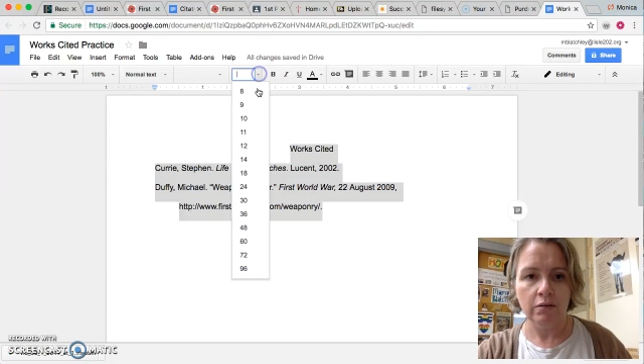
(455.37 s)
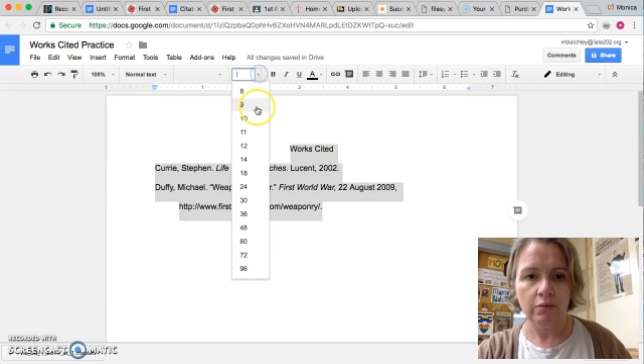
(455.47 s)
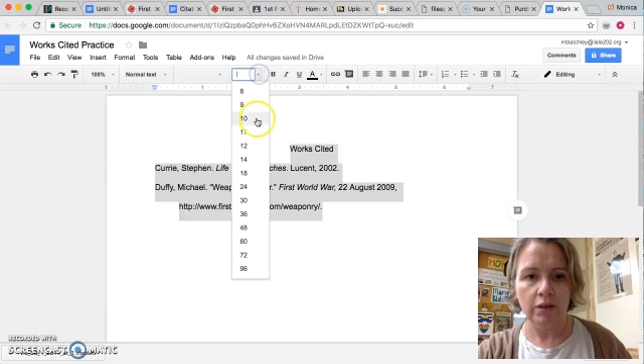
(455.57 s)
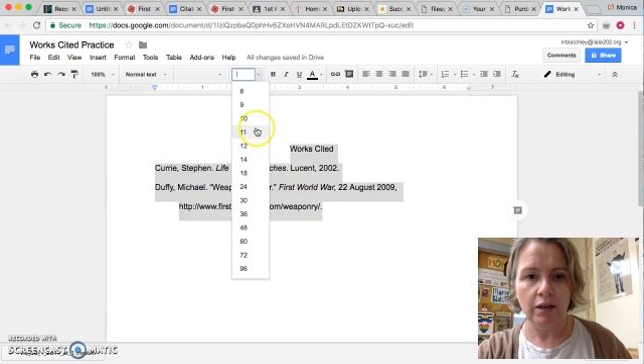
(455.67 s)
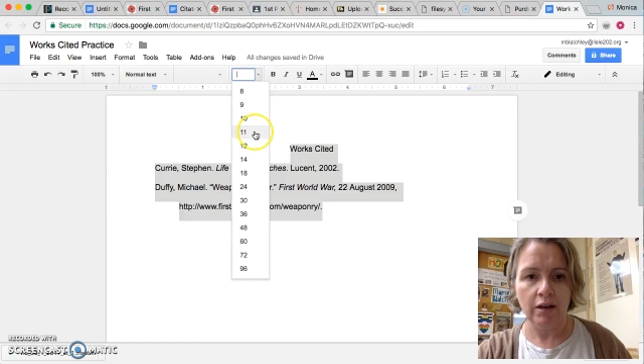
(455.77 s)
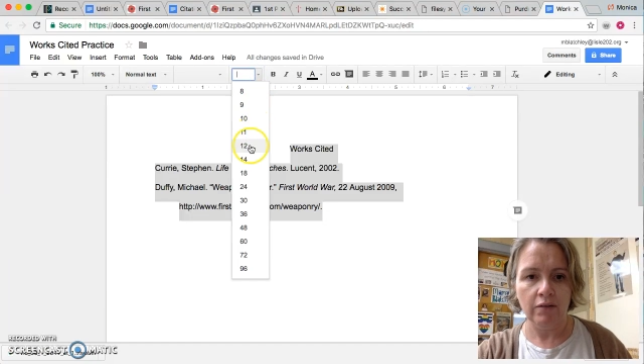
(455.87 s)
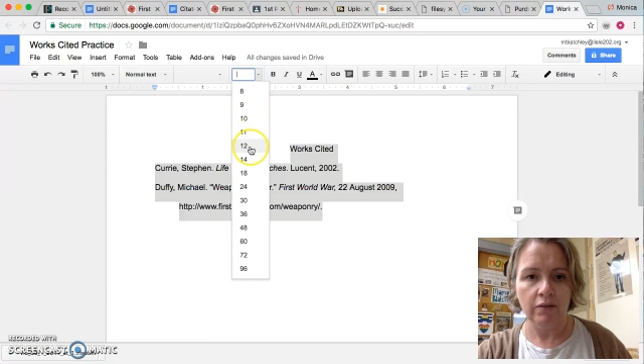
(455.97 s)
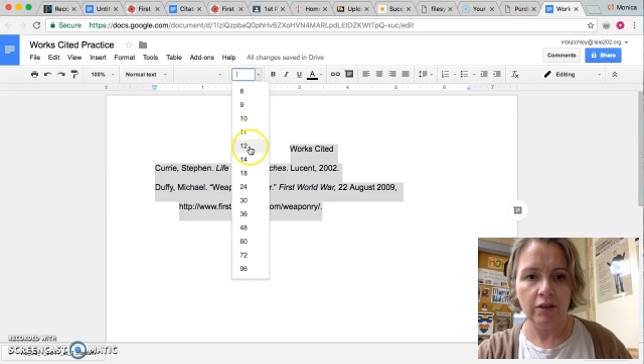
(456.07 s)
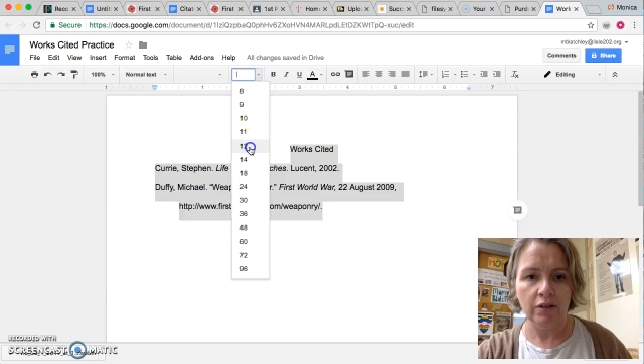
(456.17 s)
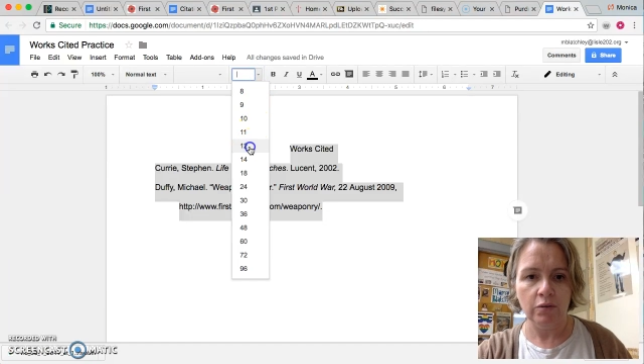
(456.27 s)
we have
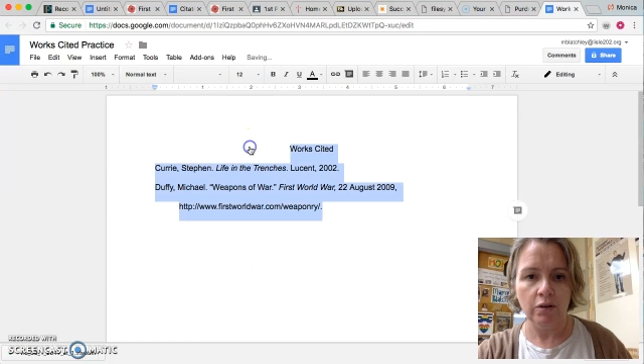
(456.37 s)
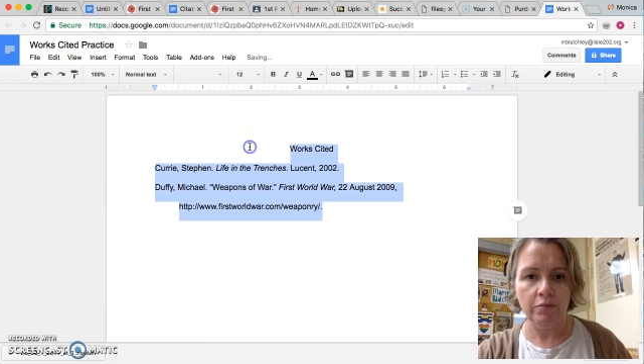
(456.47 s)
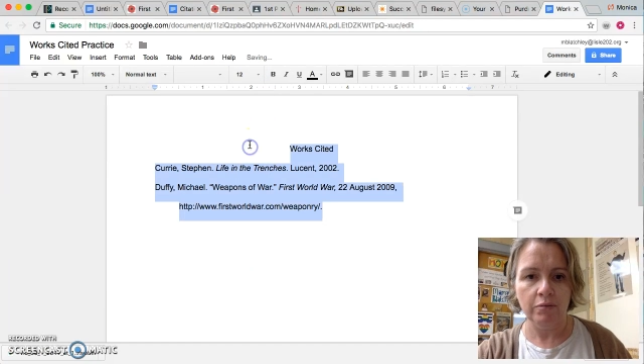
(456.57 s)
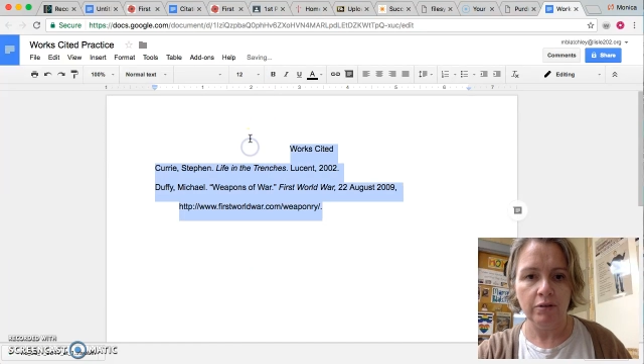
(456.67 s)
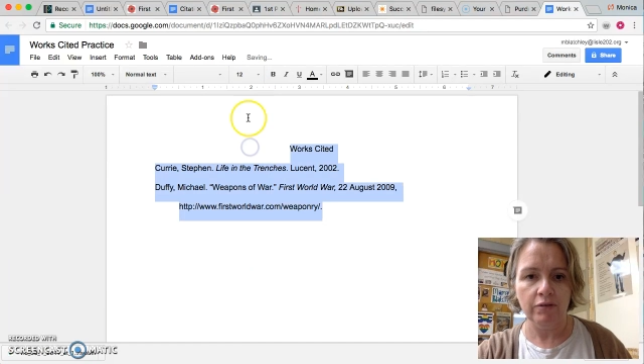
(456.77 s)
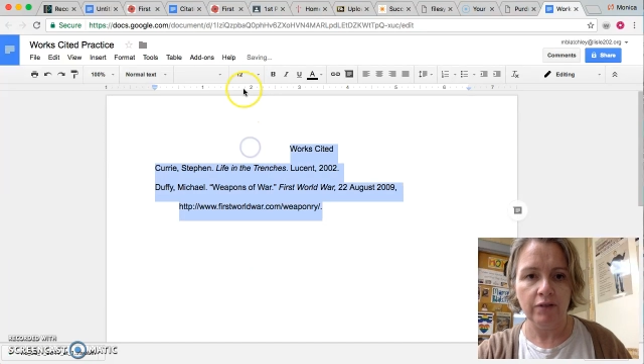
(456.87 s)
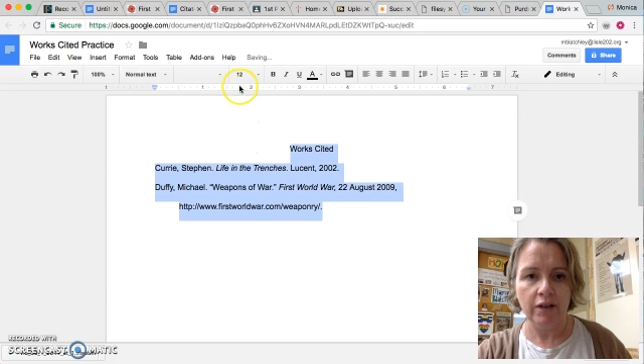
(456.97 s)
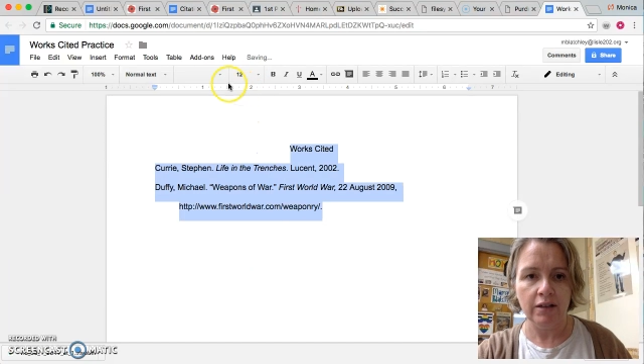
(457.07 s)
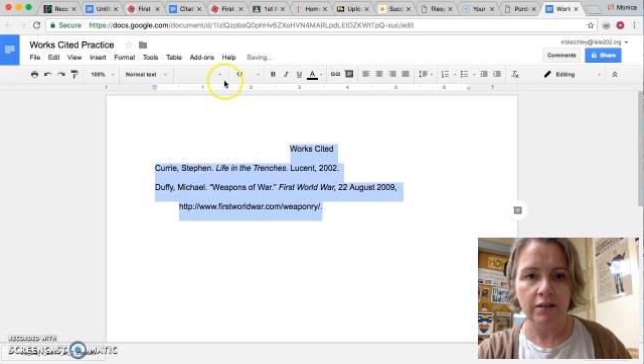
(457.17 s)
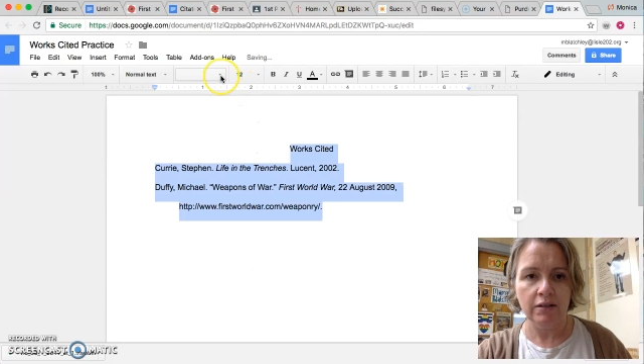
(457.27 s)
a 12-point
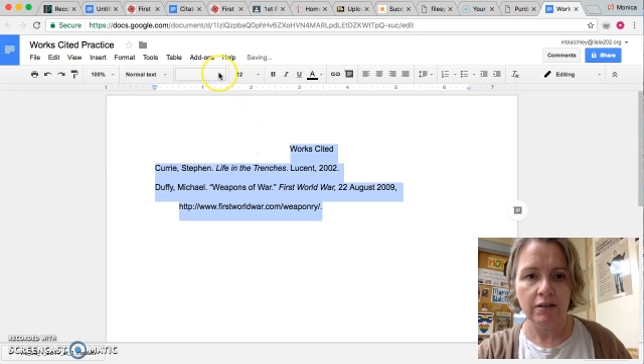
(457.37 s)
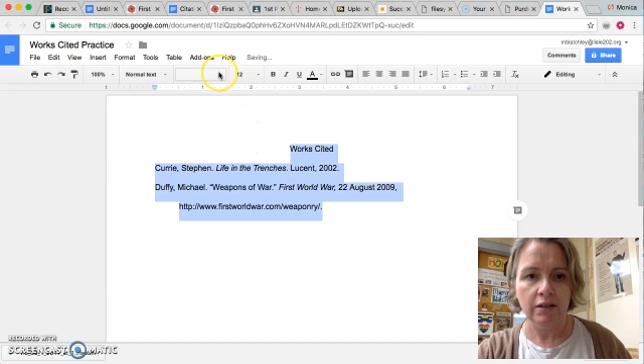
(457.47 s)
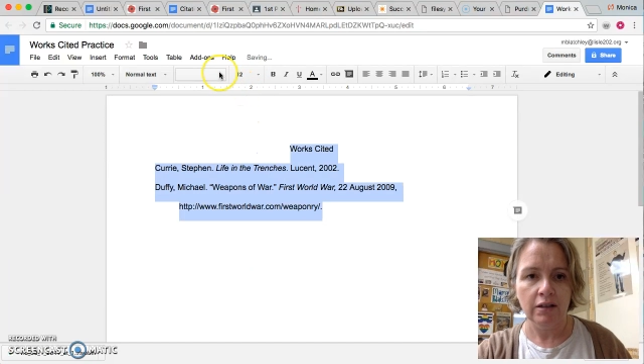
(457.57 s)
font,